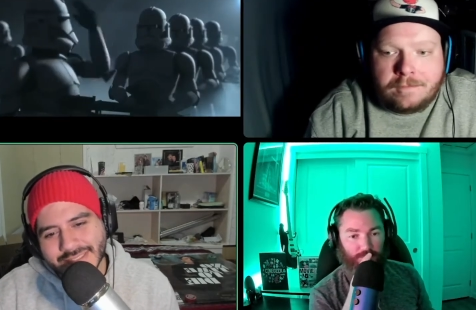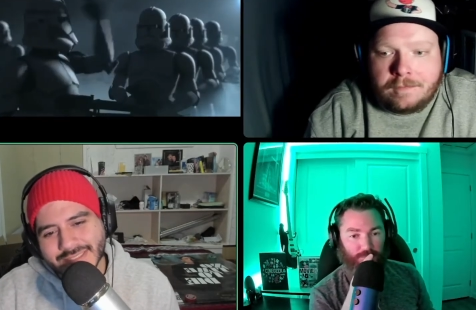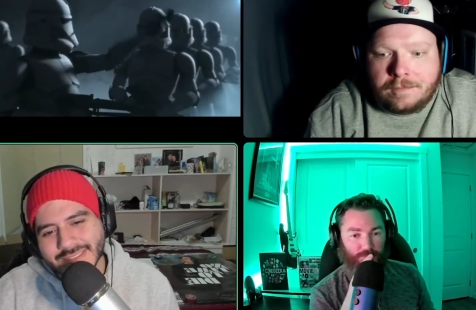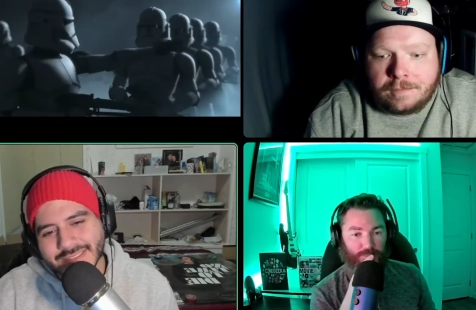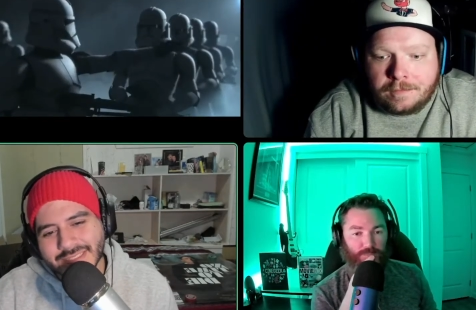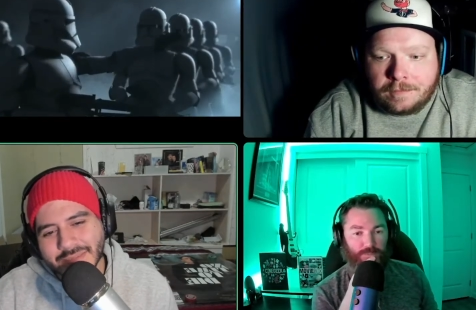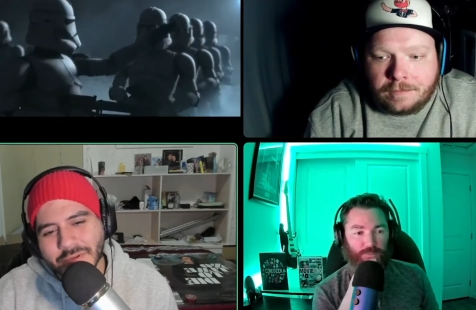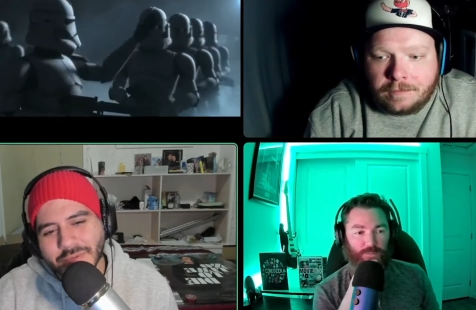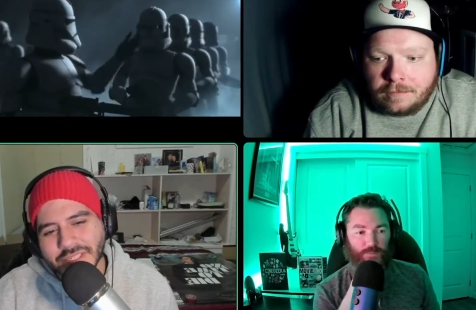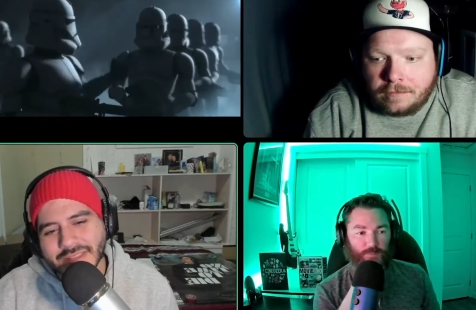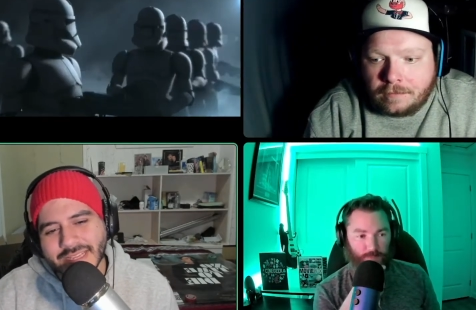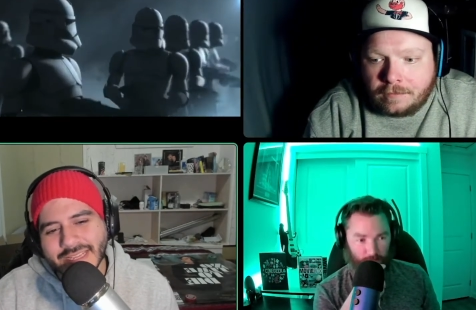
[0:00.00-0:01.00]
Speaker 1: and tell me
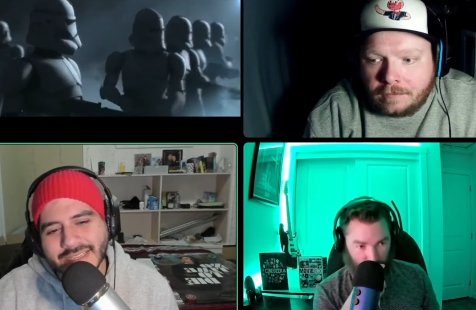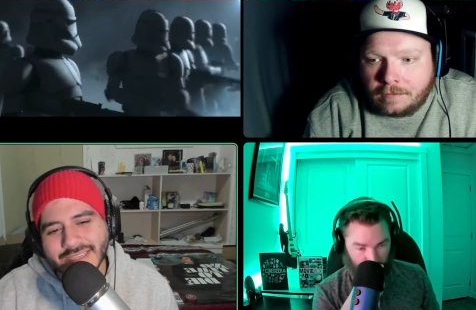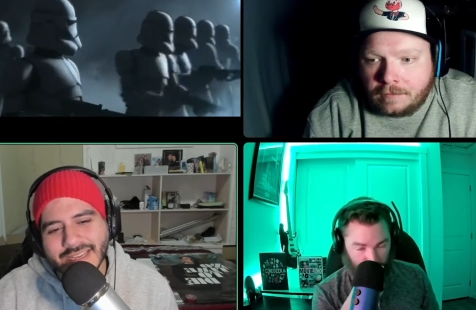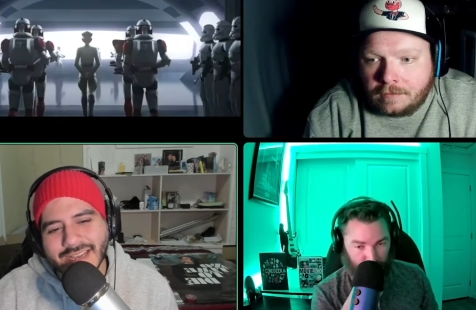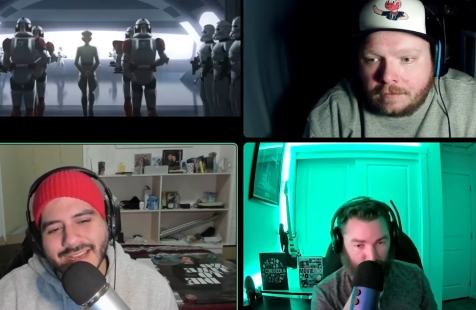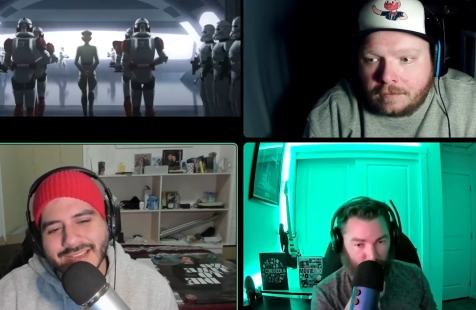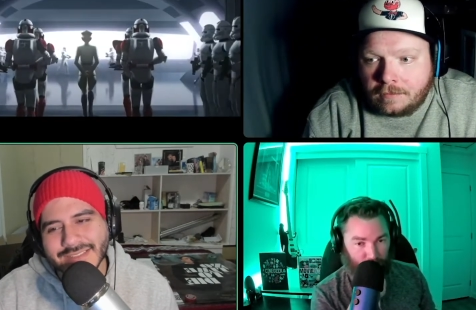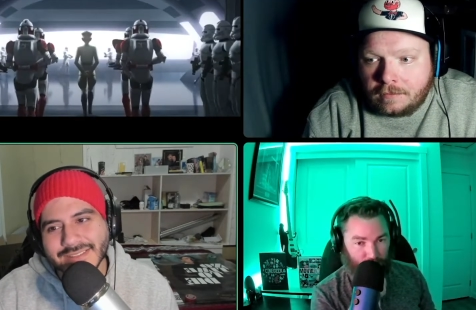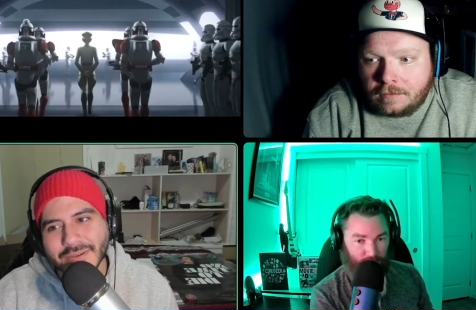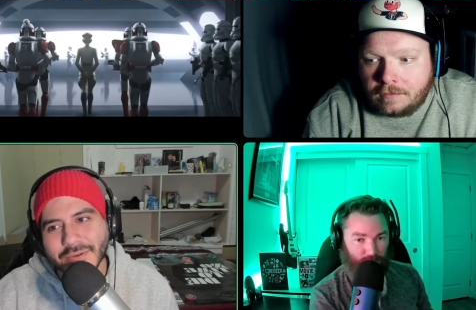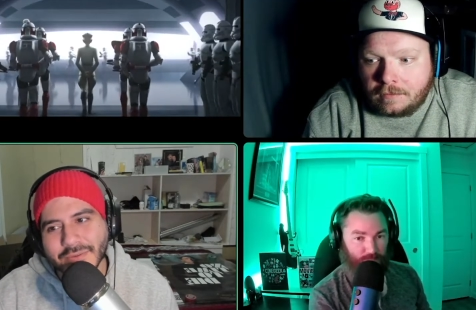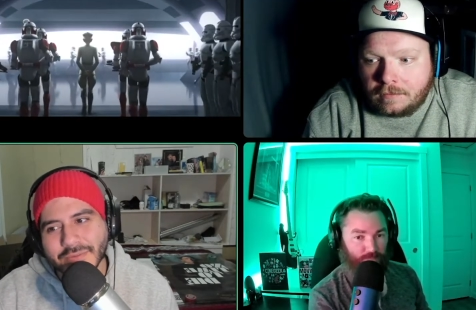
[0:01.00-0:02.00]
what you think. Uh,
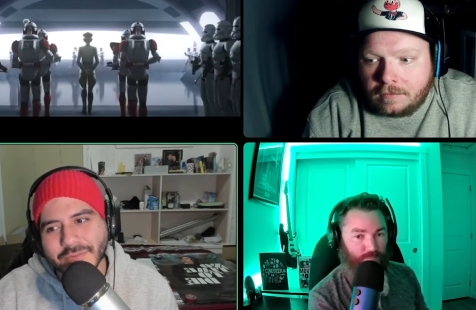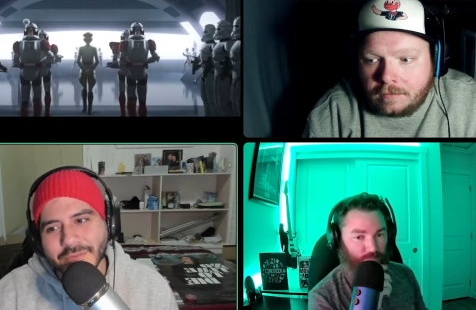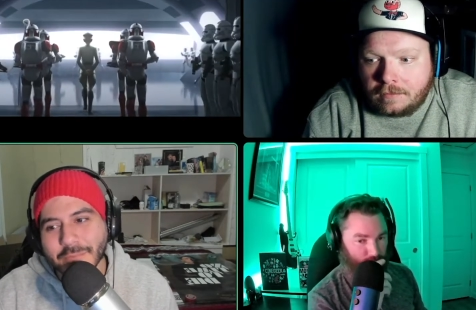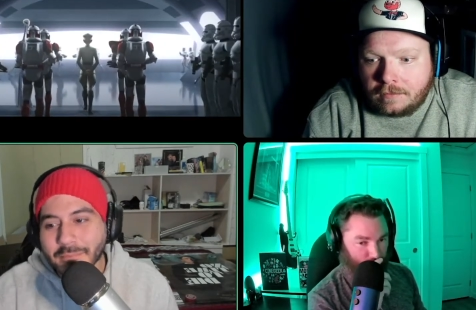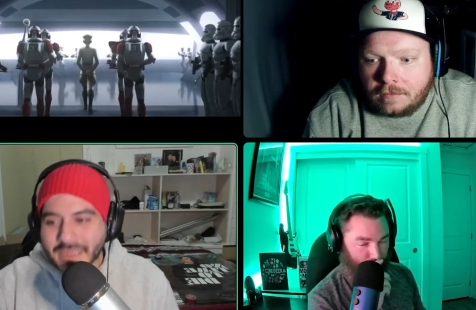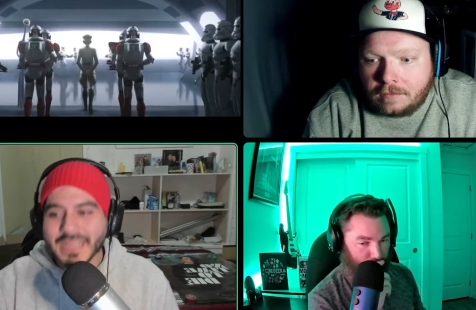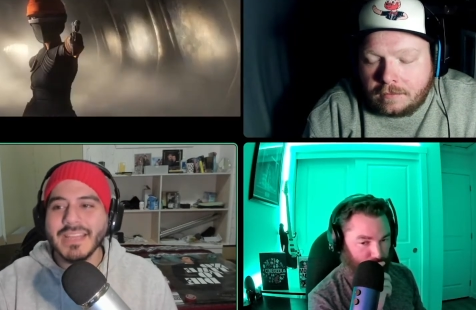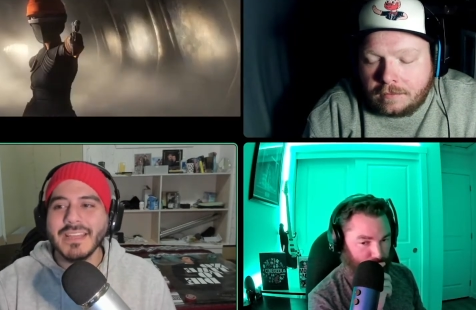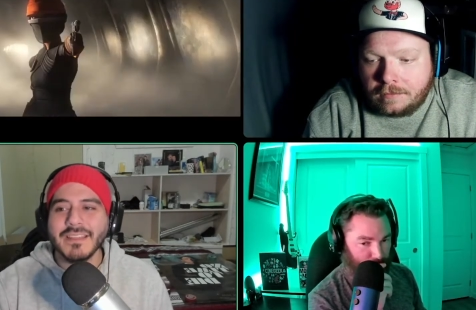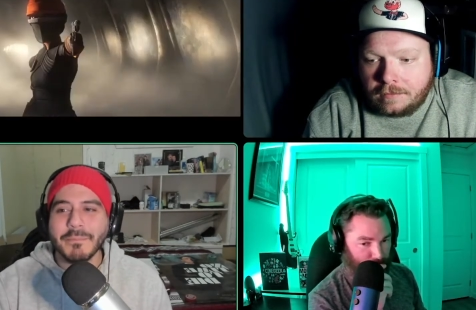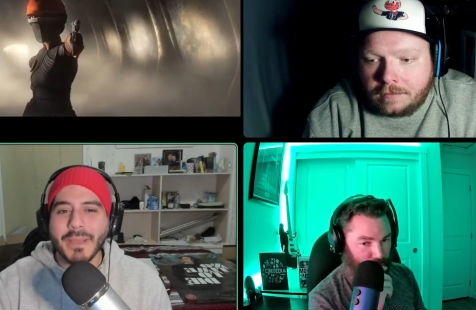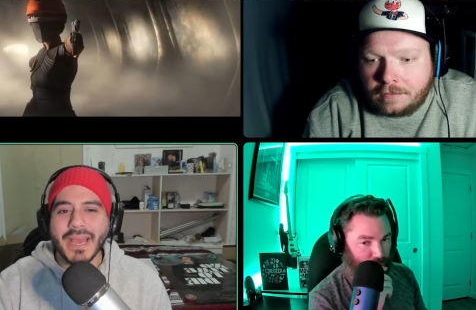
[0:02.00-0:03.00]
so for
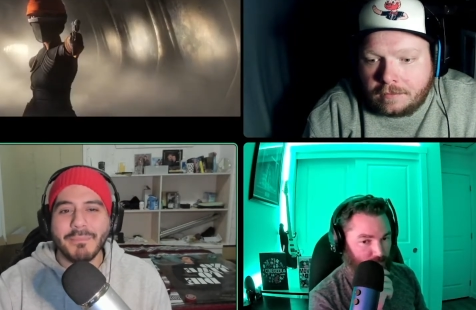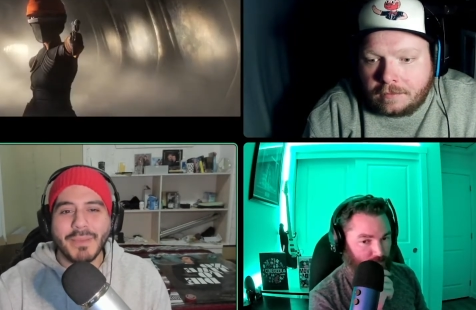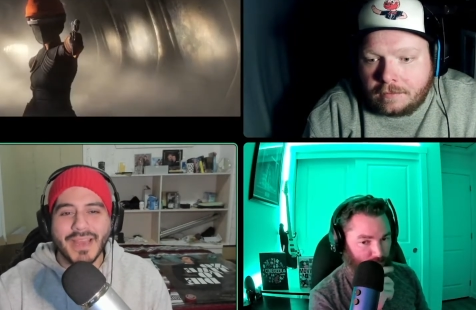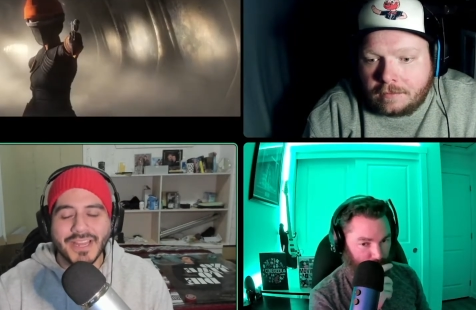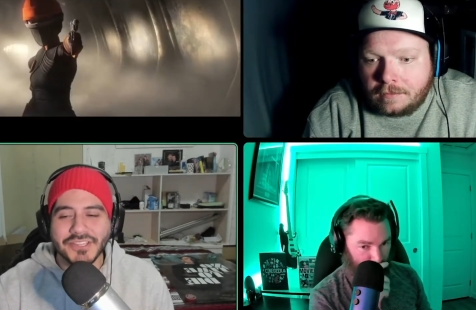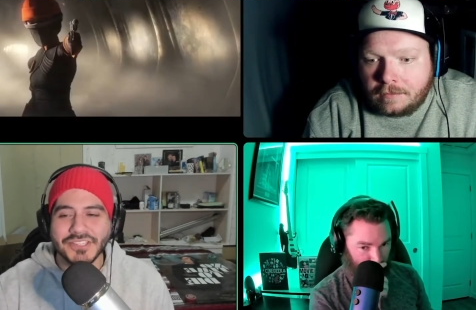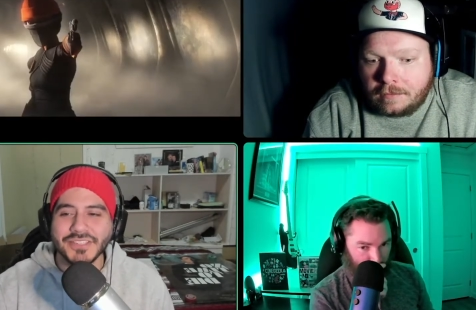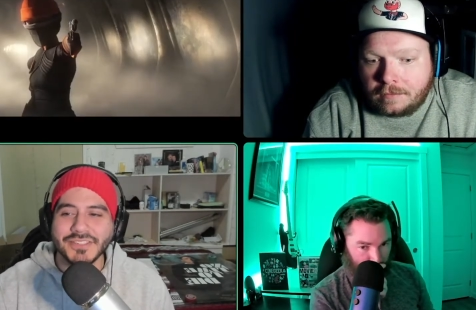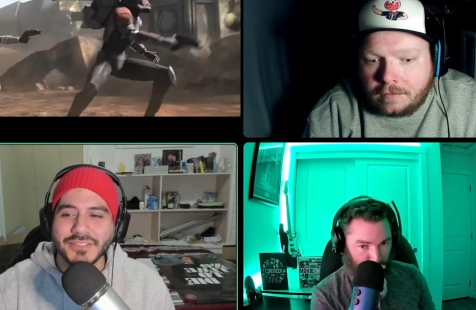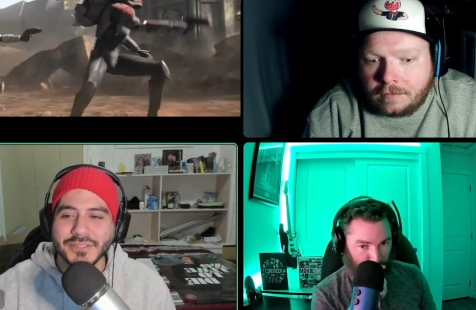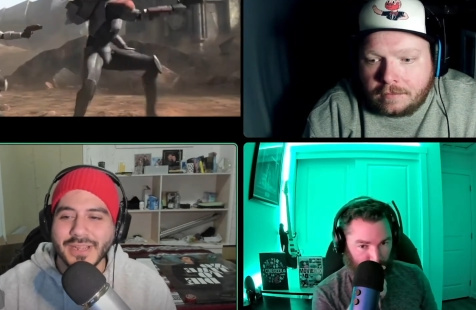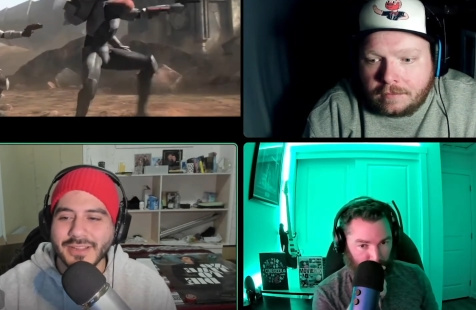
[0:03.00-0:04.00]
me, the Bad
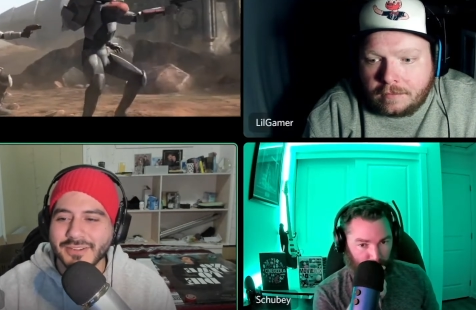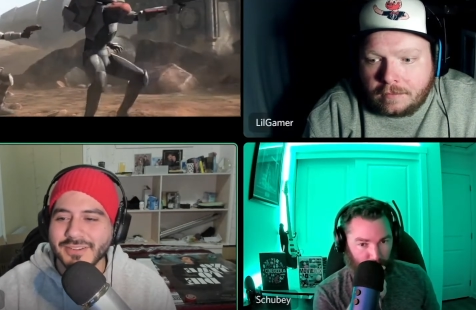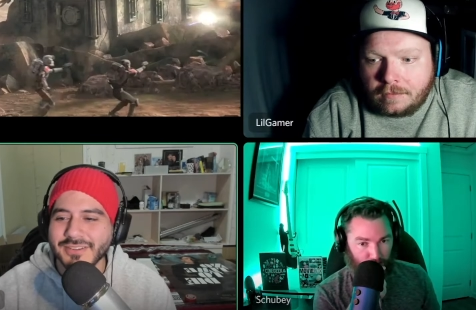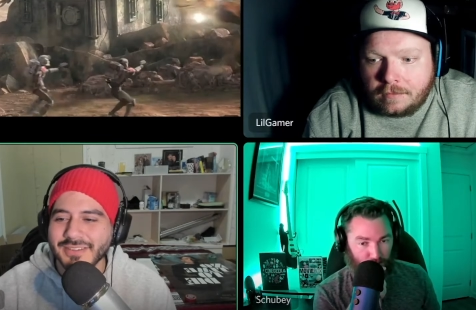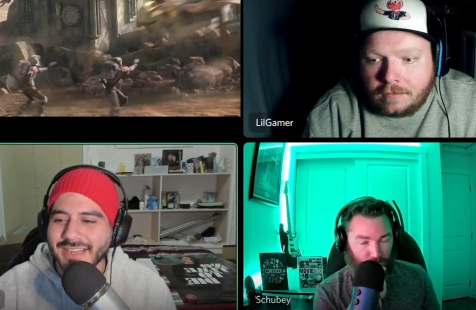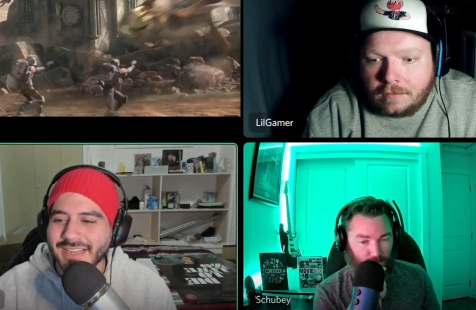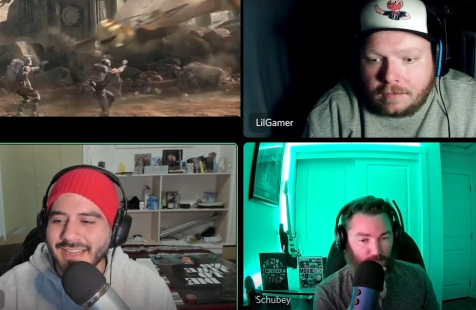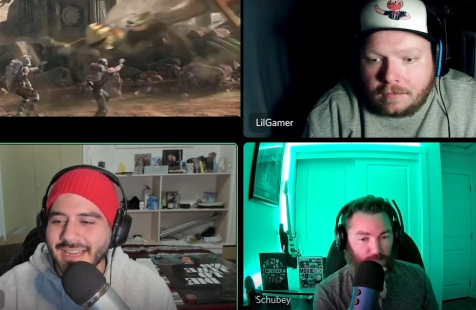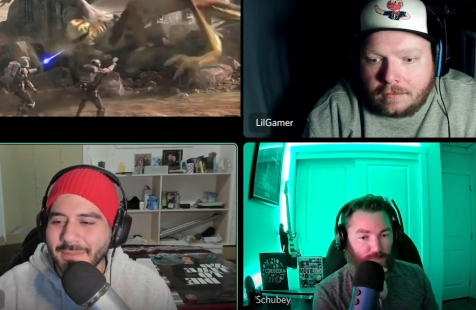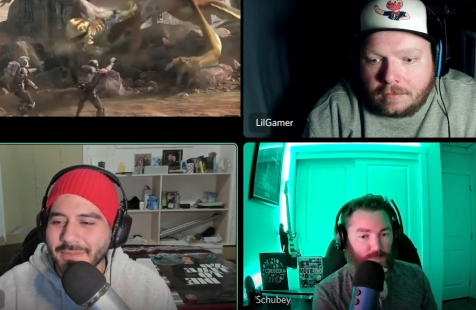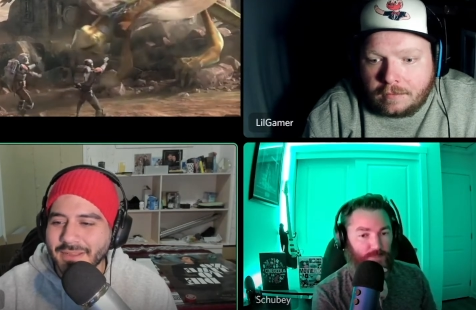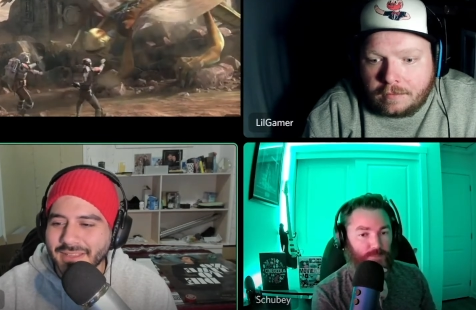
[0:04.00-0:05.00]
Batch trailer, uh,
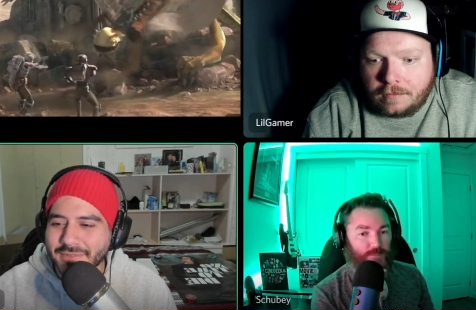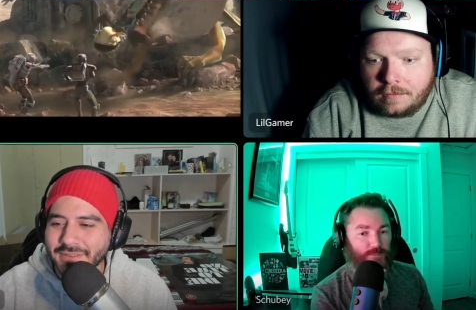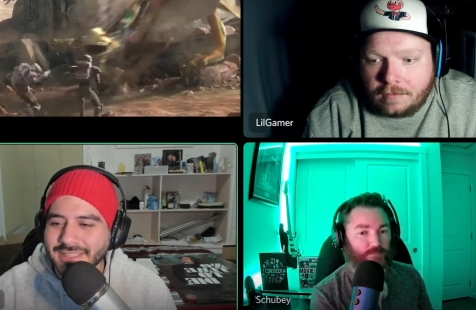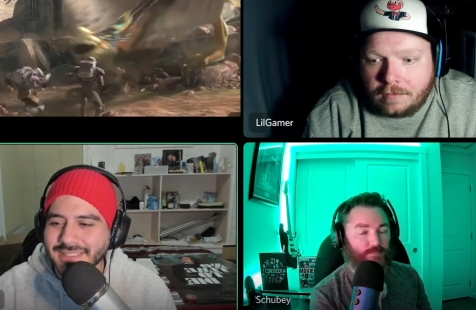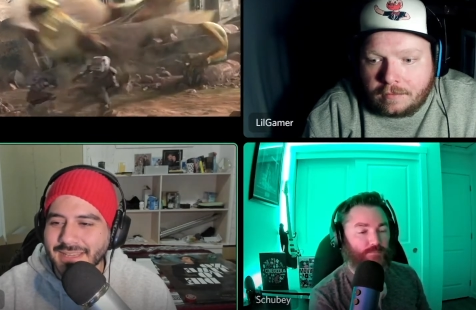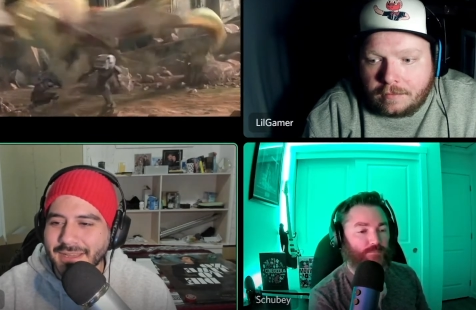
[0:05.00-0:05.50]
I'm gonna give it.